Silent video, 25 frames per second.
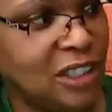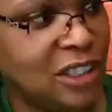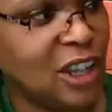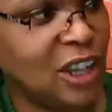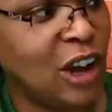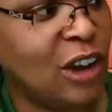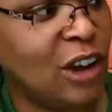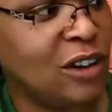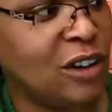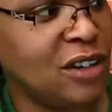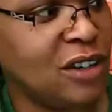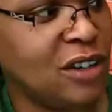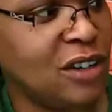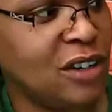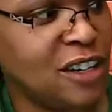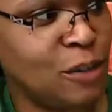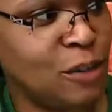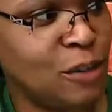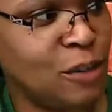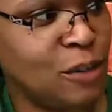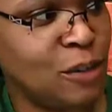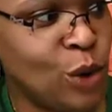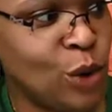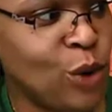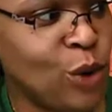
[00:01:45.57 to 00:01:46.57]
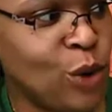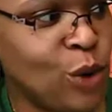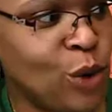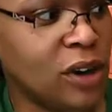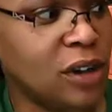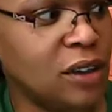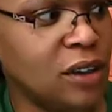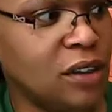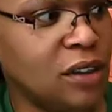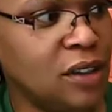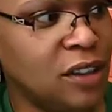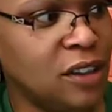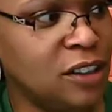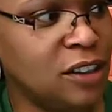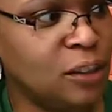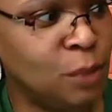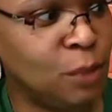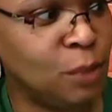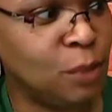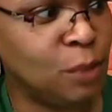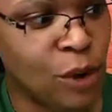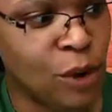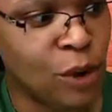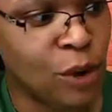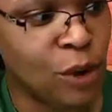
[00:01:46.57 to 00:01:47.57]
is called Explore, the
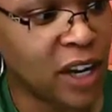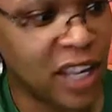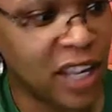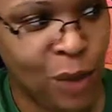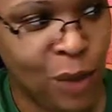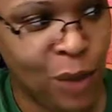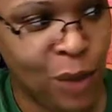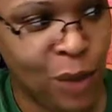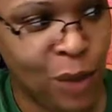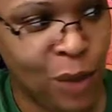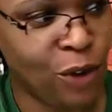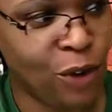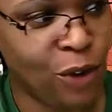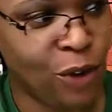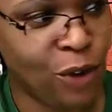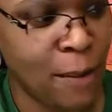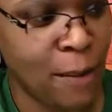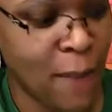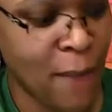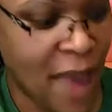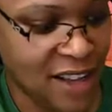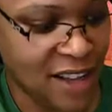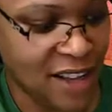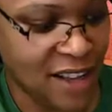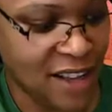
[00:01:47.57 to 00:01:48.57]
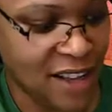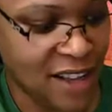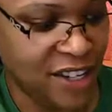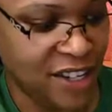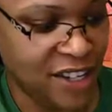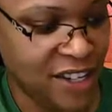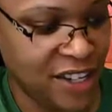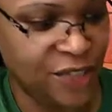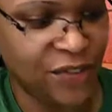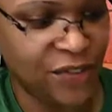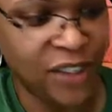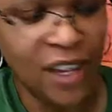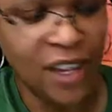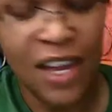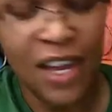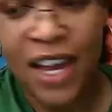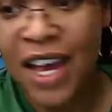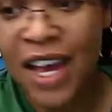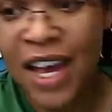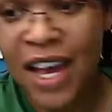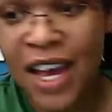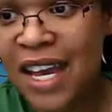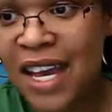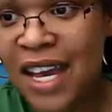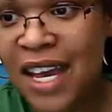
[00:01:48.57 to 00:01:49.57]
Explore Kiwi Crate magazine.
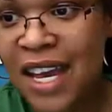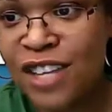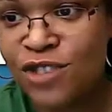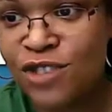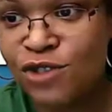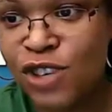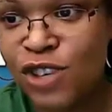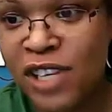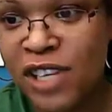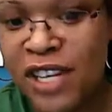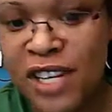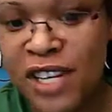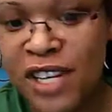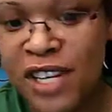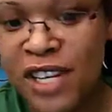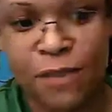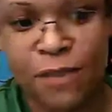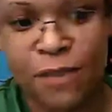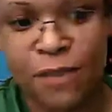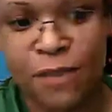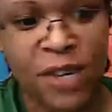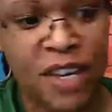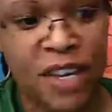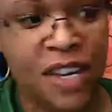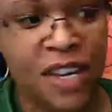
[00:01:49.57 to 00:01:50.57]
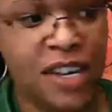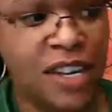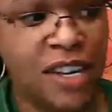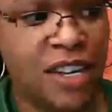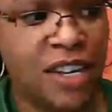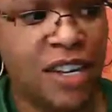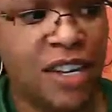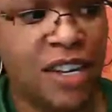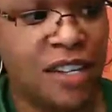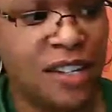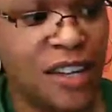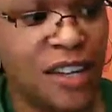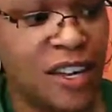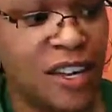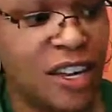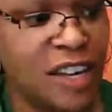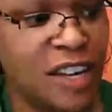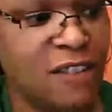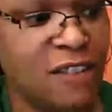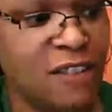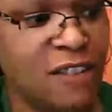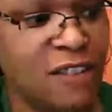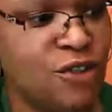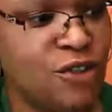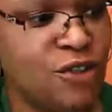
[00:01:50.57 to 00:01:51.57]
And it's really neat because it
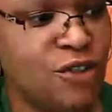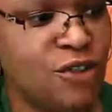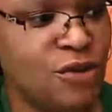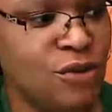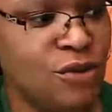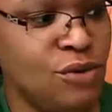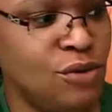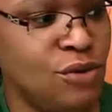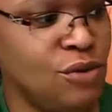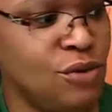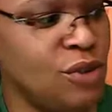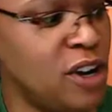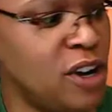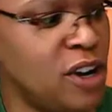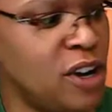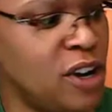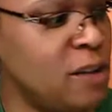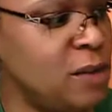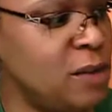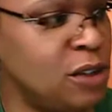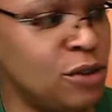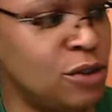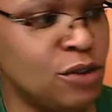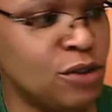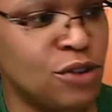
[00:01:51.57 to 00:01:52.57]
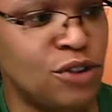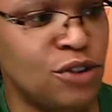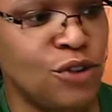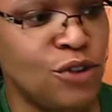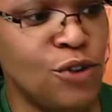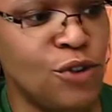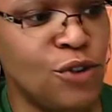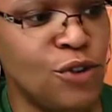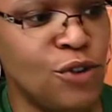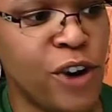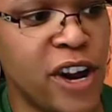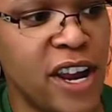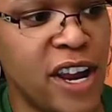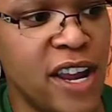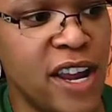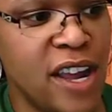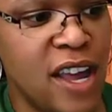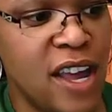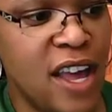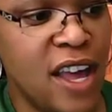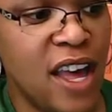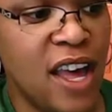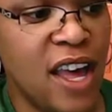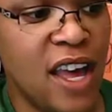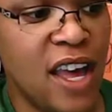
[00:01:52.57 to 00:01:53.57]
gives you a little story
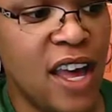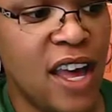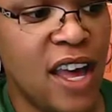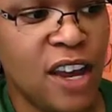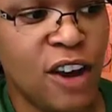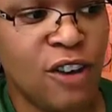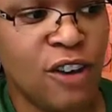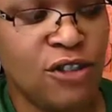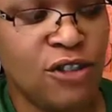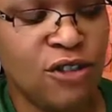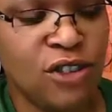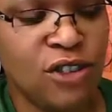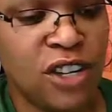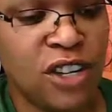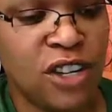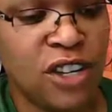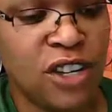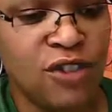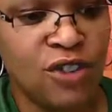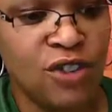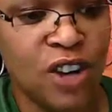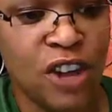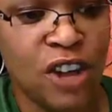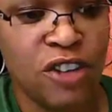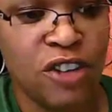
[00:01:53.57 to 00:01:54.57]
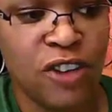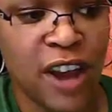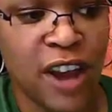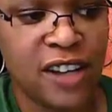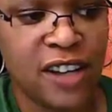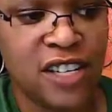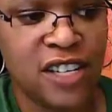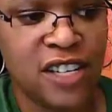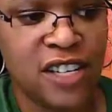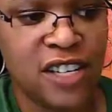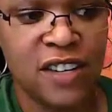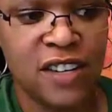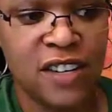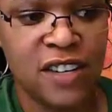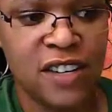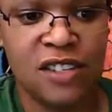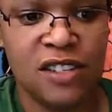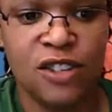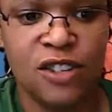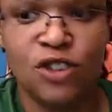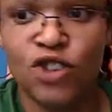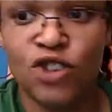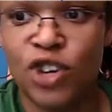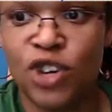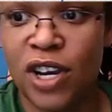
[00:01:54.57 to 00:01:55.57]
and also gives you other activities
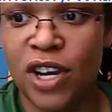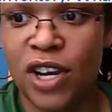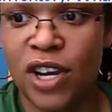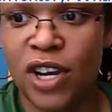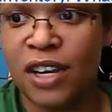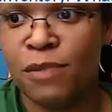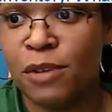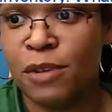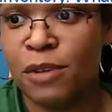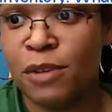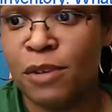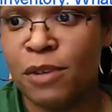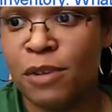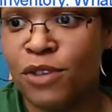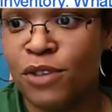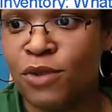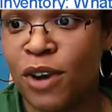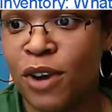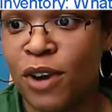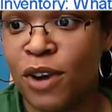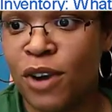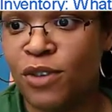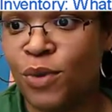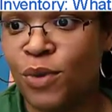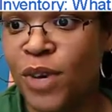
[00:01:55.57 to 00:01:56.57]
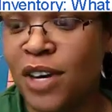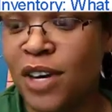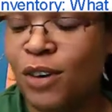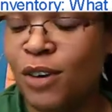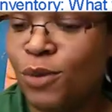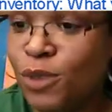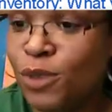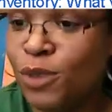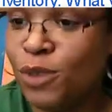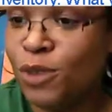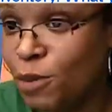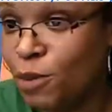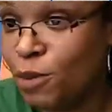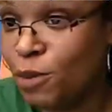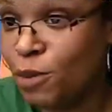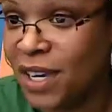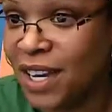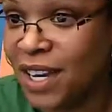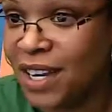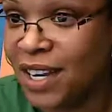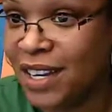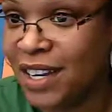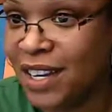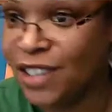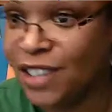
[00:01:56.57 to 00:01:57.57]
that you can implement throughout the week, which we'll be
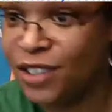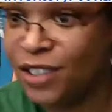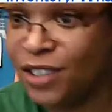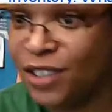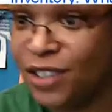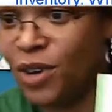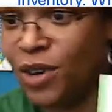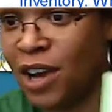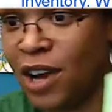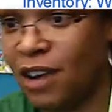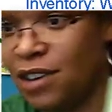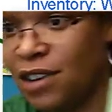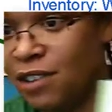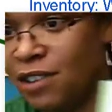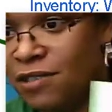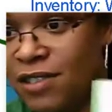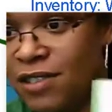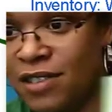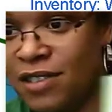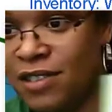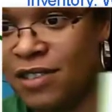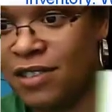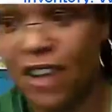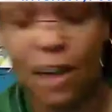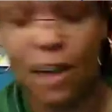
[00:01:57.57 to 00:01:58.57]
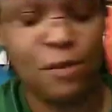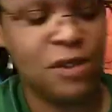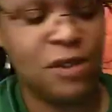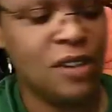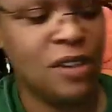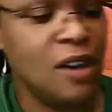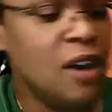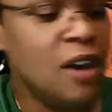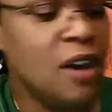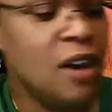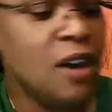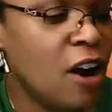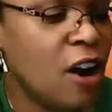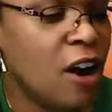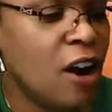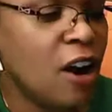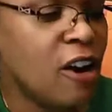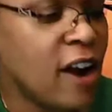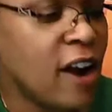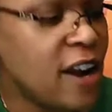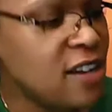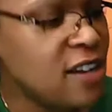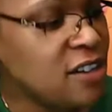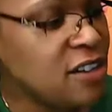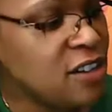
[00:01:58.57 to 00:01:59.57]
getting into in our different steps. All
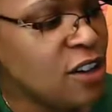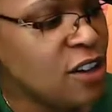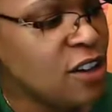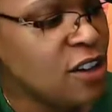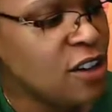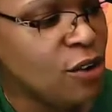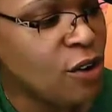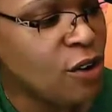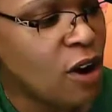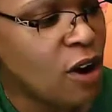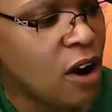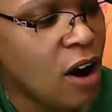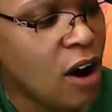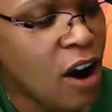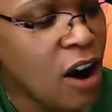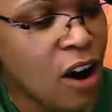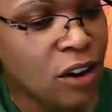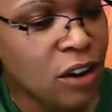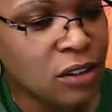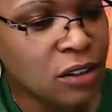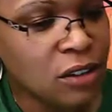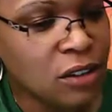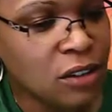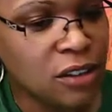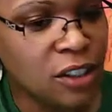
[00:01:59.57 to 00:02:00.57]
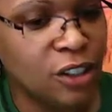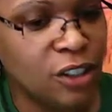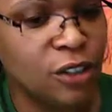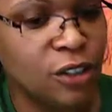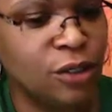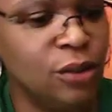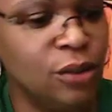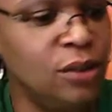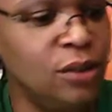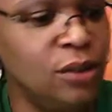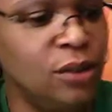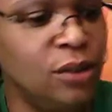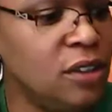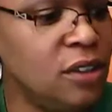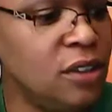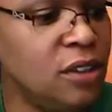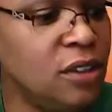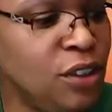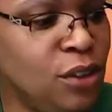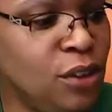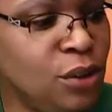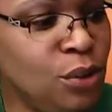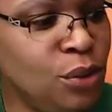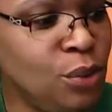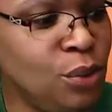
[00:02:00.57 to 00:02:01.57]
right. So also,
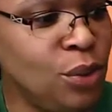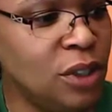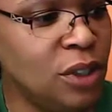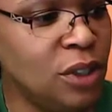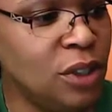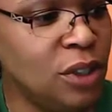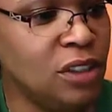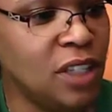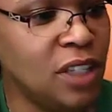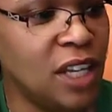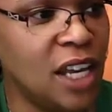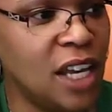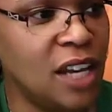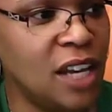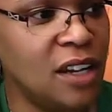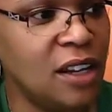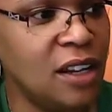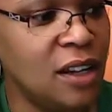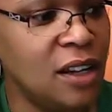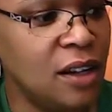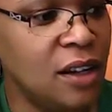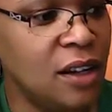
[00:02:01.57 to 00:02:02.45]
you will get